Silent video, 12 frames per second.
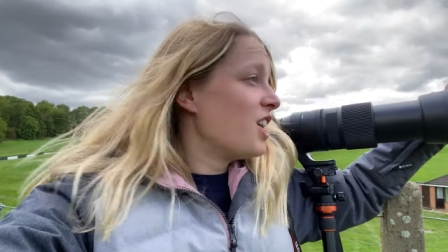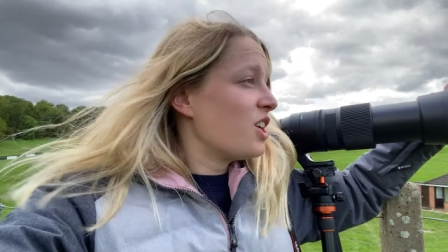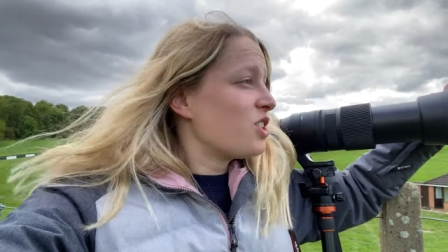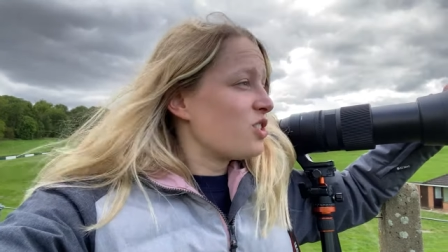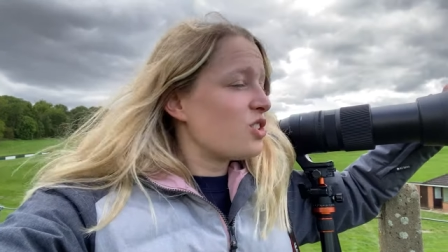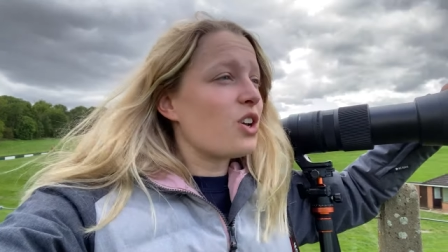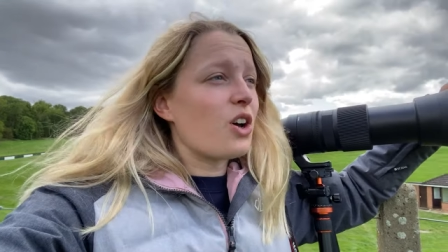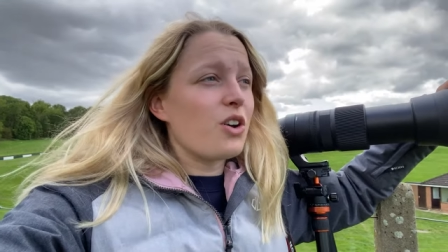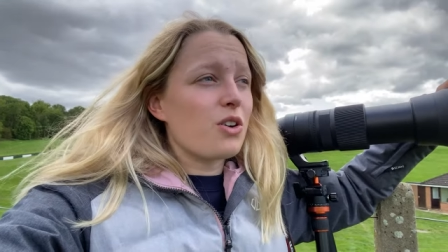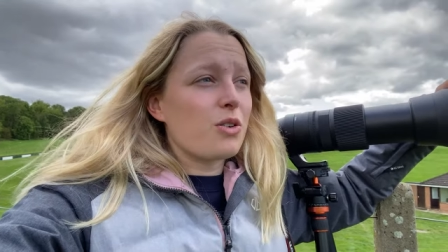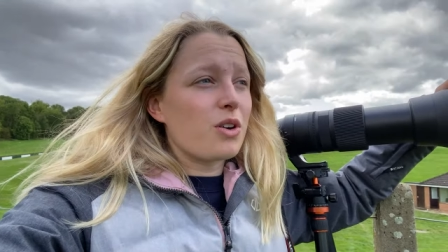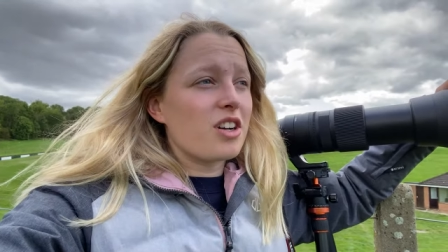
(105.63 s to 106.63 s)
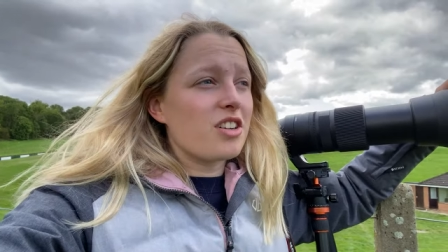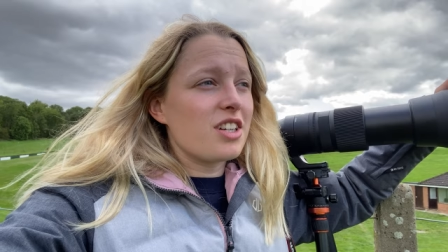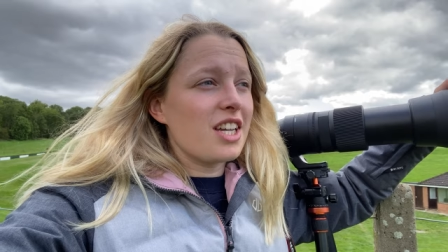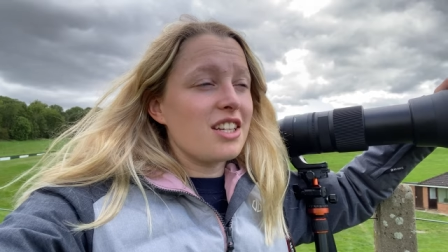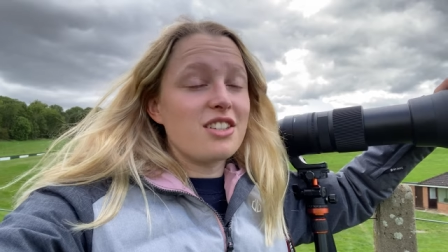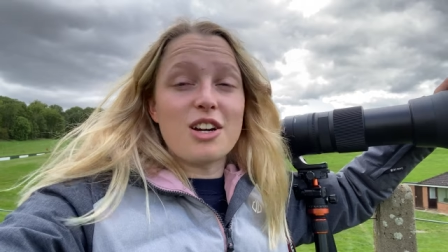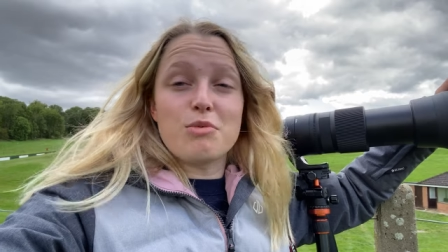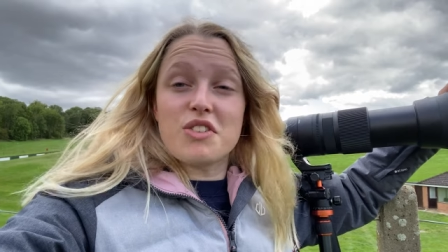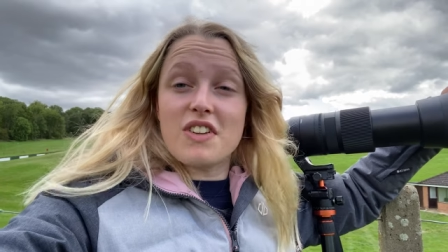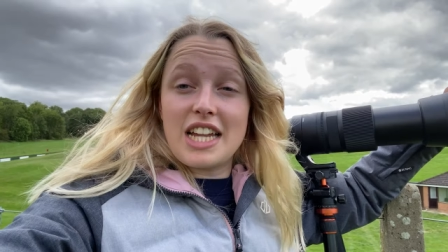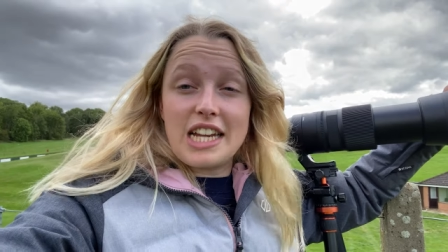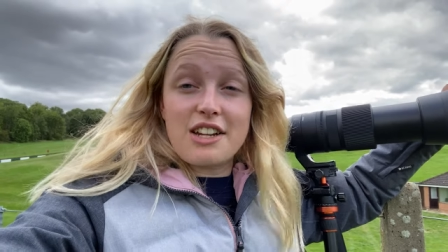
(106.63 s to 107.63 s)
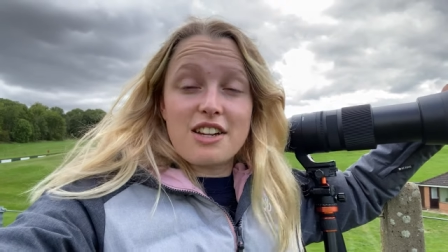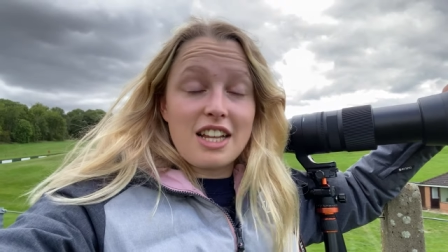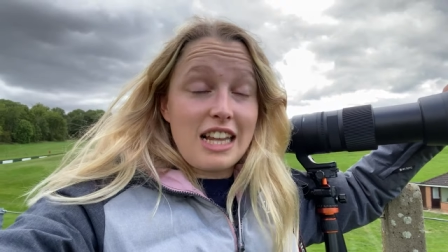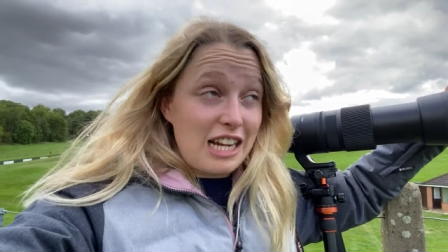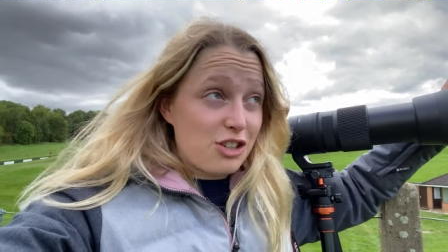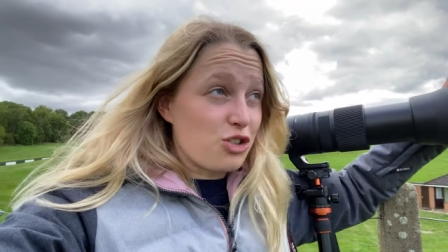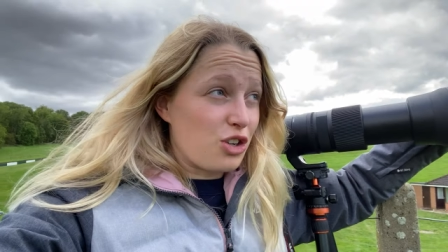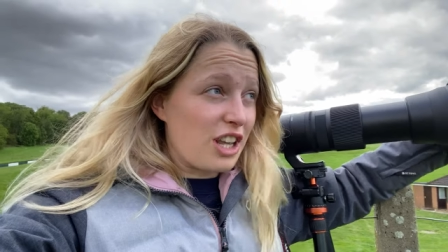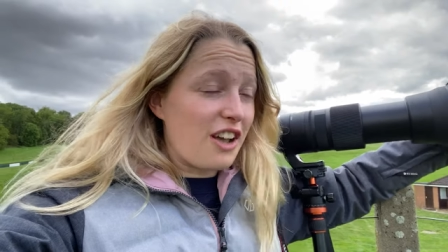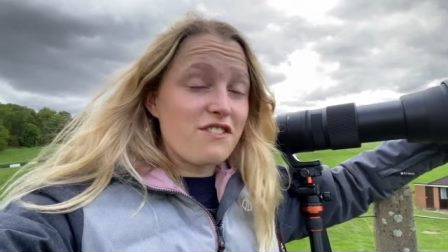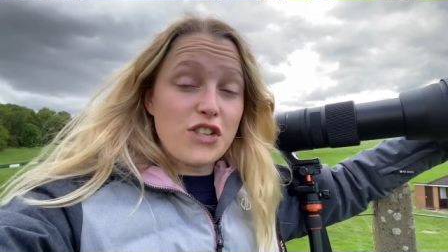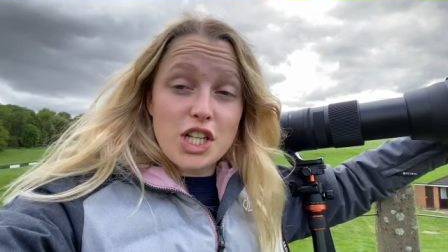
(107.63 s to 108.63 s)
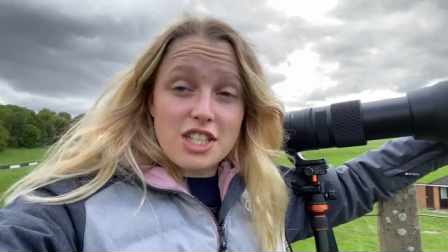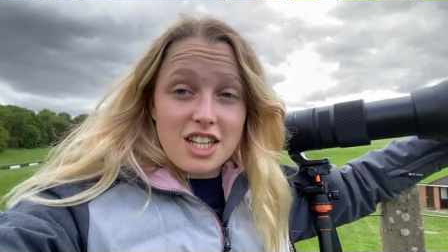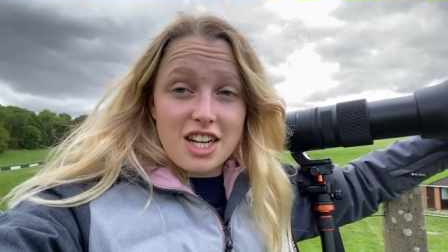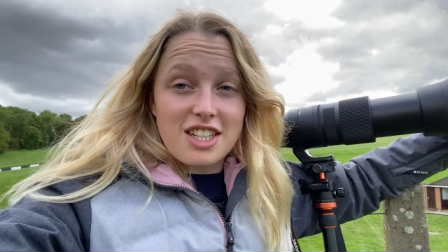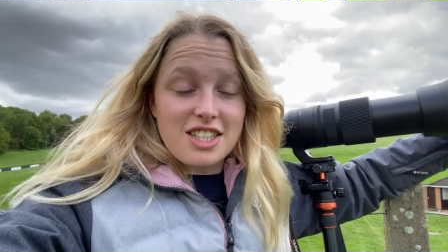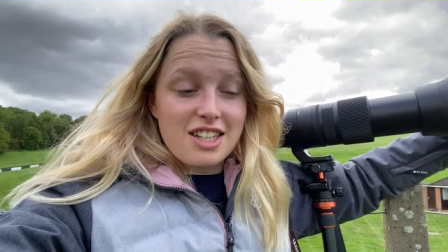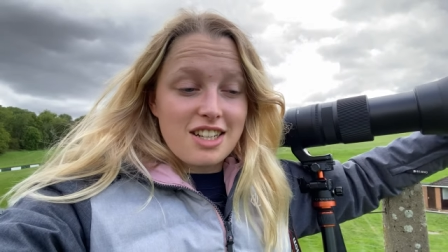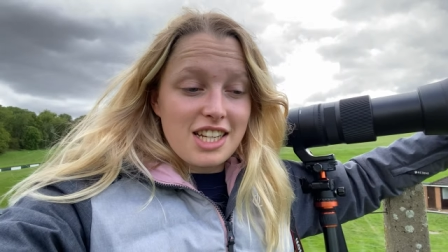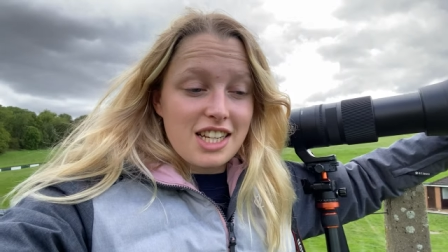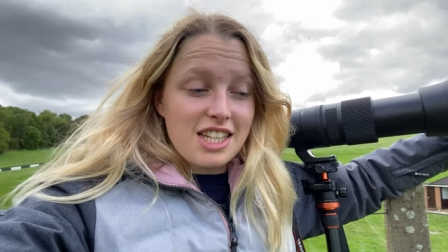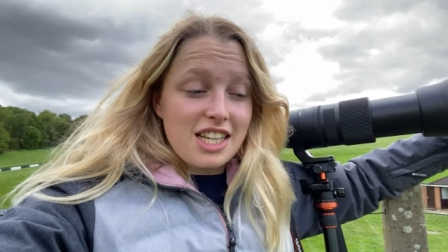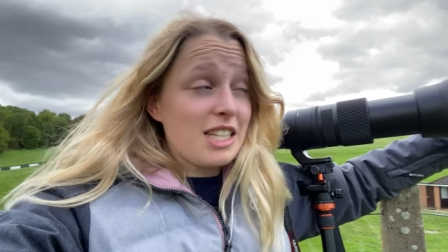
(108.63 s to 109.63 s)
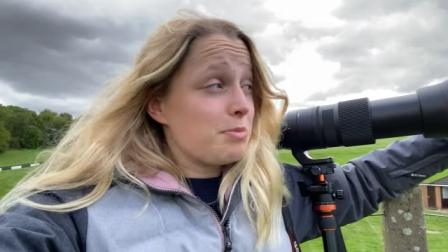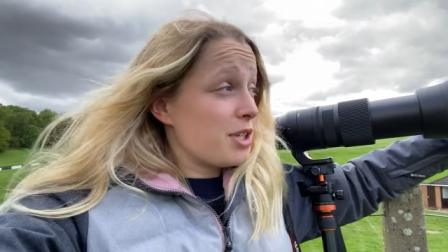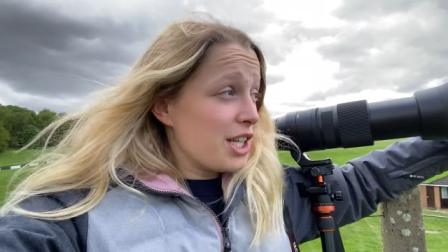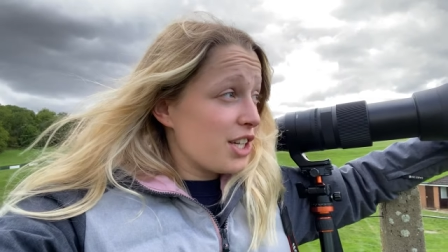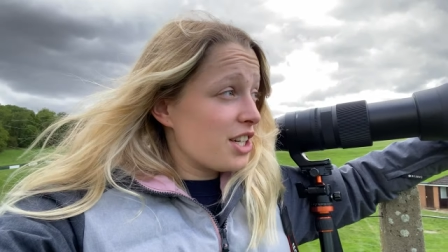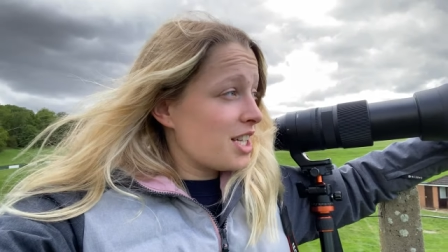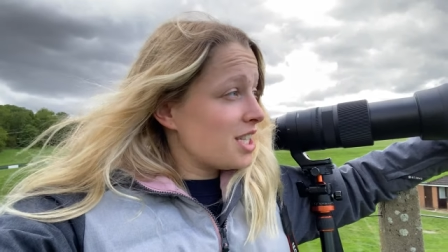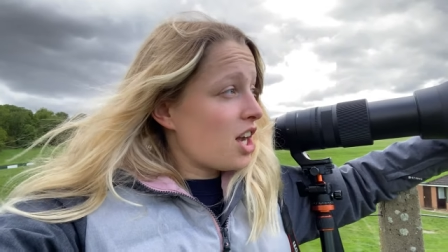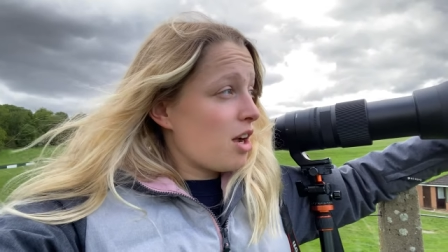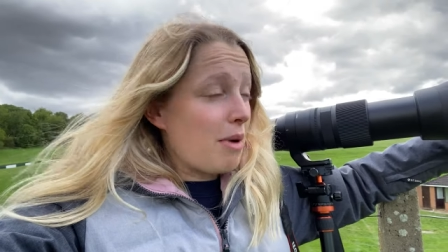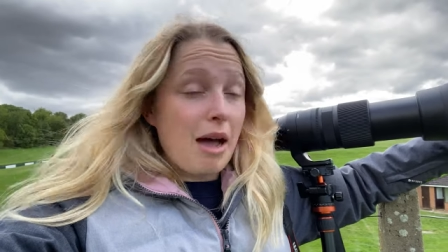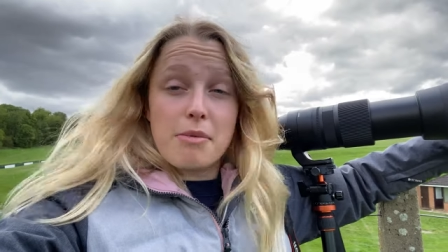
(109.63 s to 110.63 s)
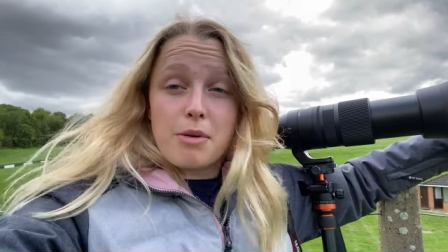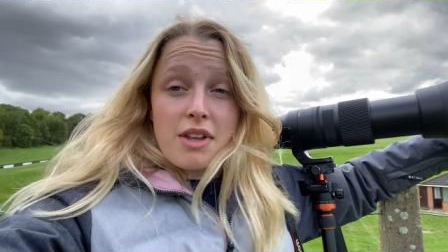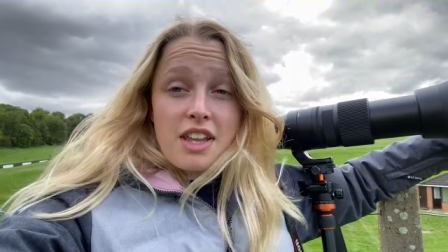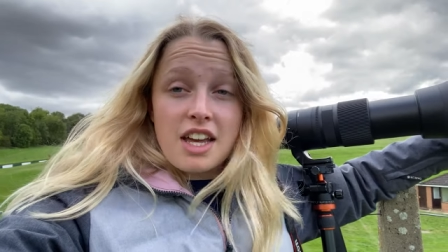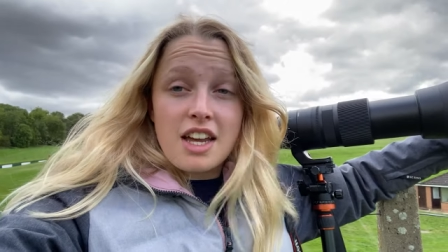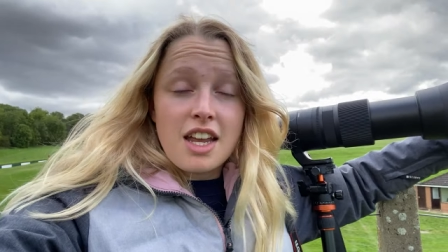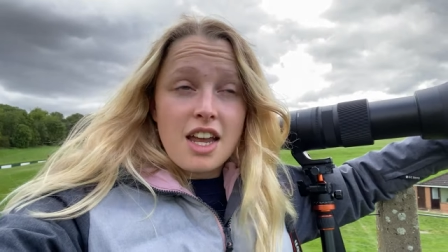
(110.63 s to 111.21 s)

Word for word: So in terms of electronic first curtain, it's pretty good. I'm happy with it.